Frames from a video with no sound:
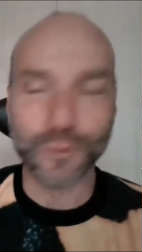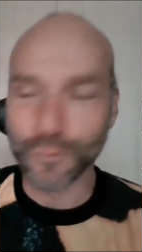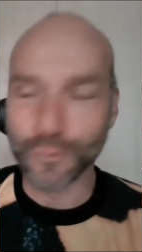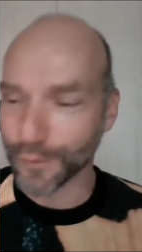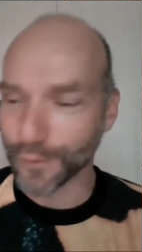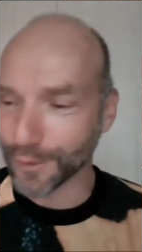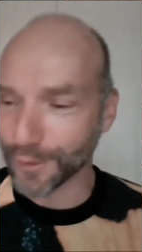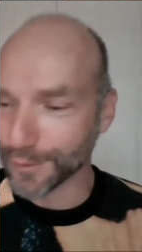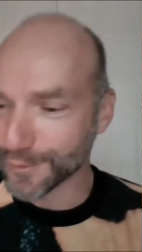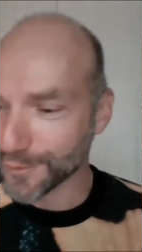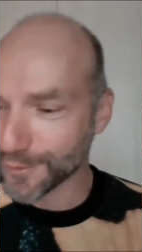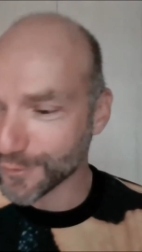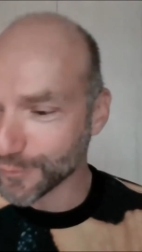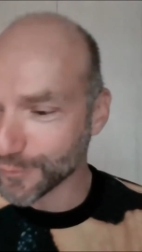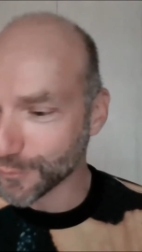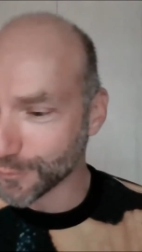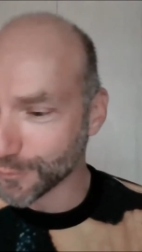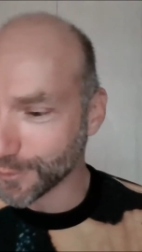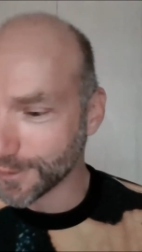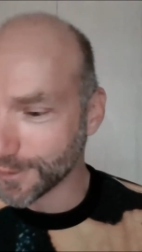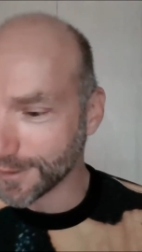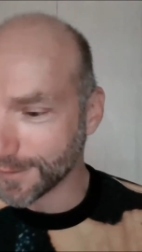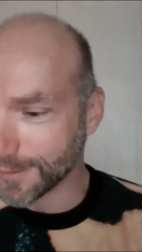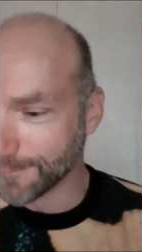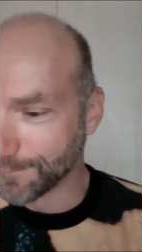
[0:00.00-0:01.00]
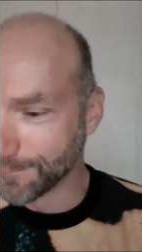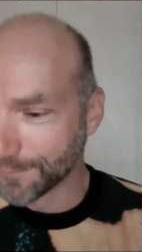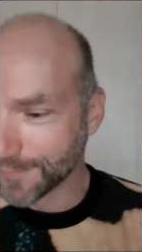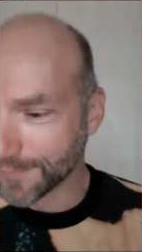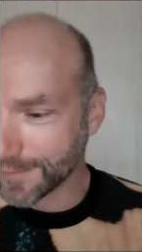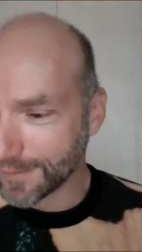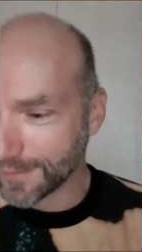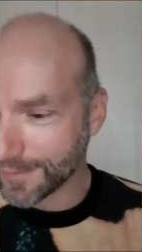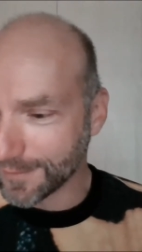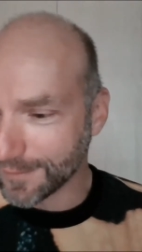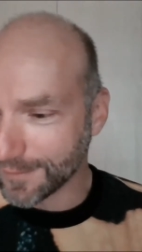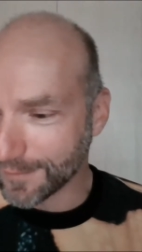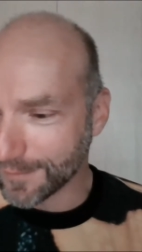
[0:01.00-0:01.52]
on to
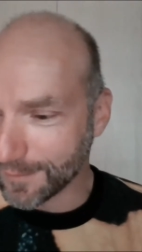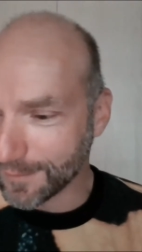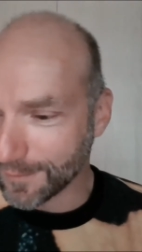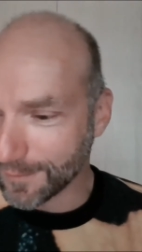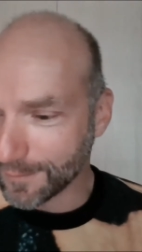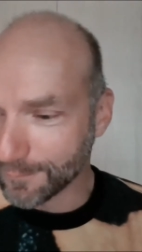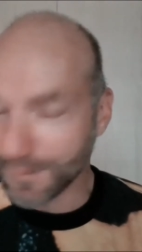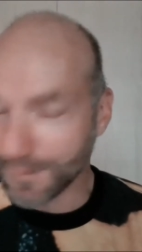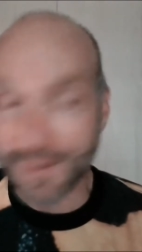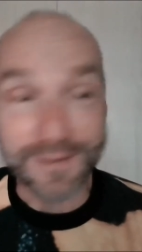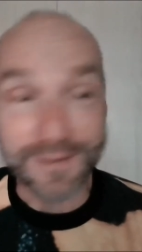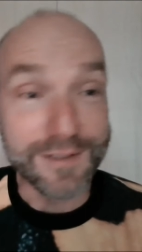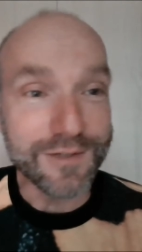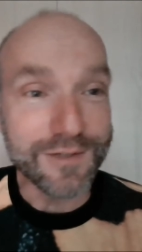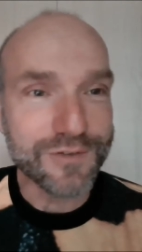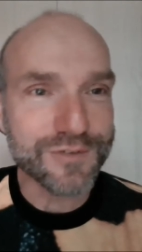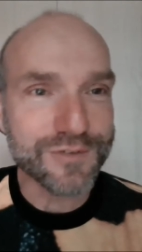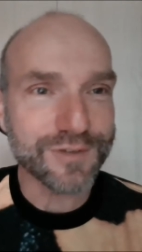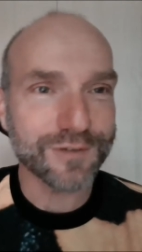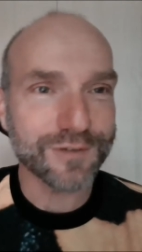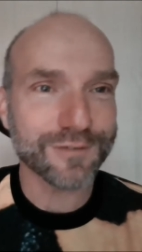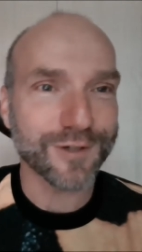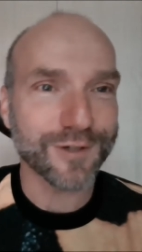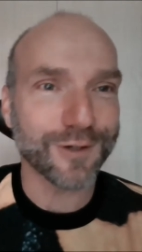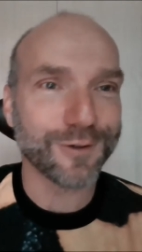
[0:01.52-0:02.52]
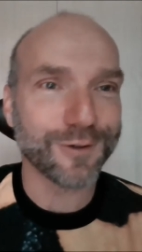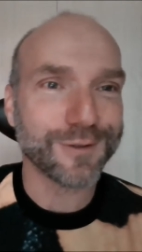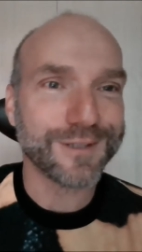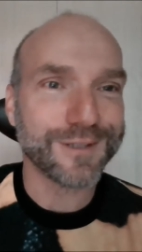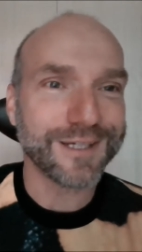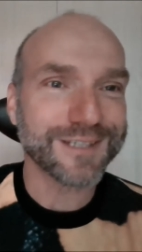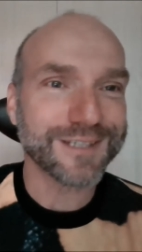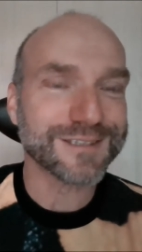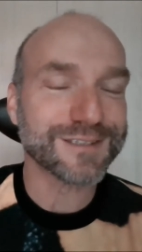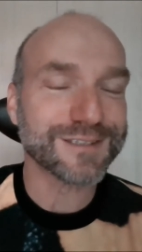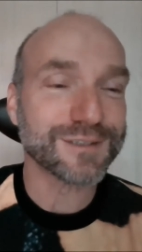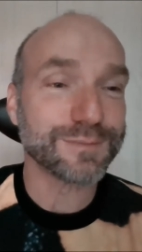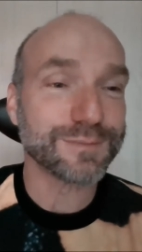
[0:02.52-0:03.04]
Marlies, our
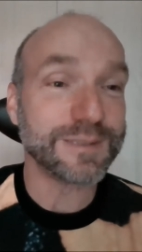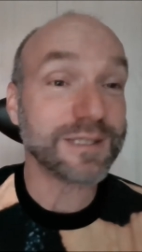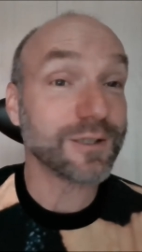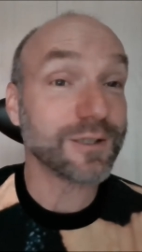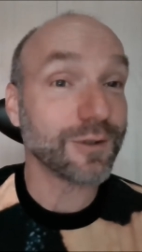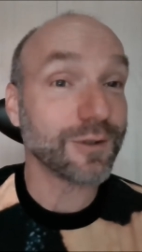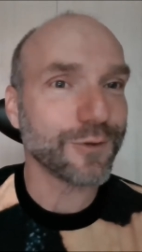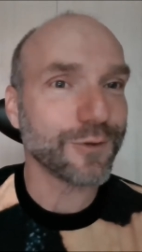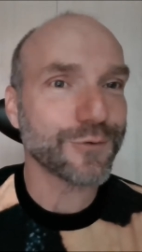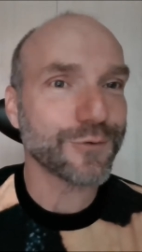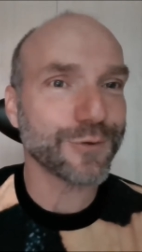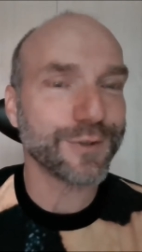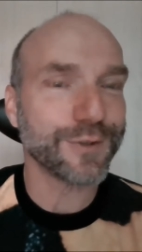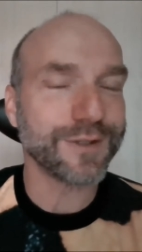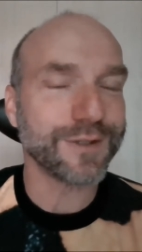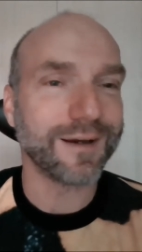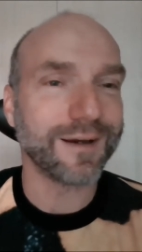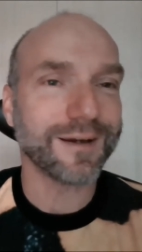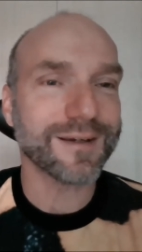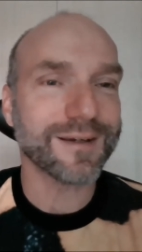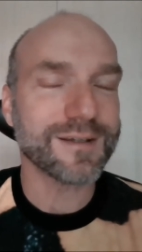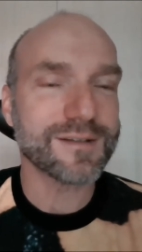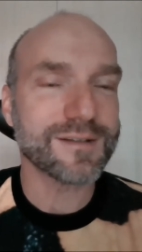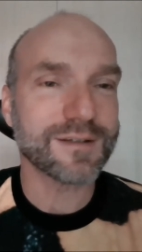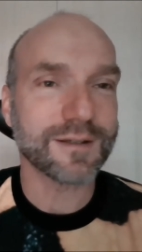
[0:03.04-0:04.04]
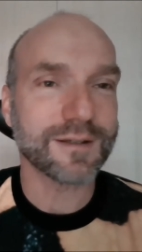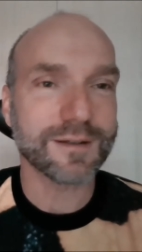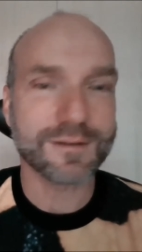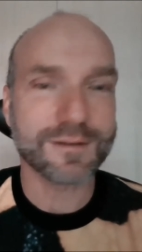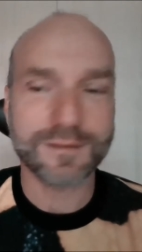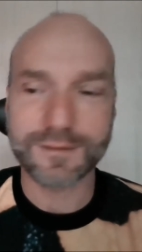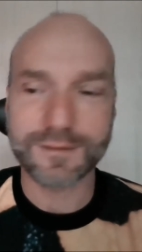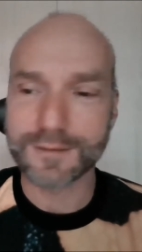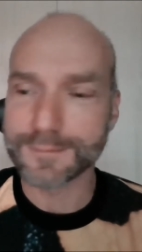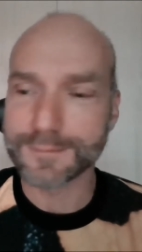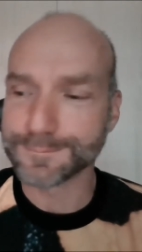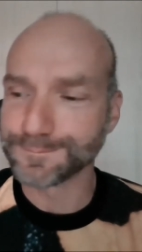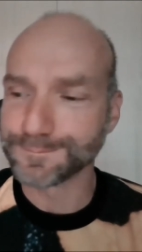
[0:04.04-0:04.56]
next speaker, also an architect.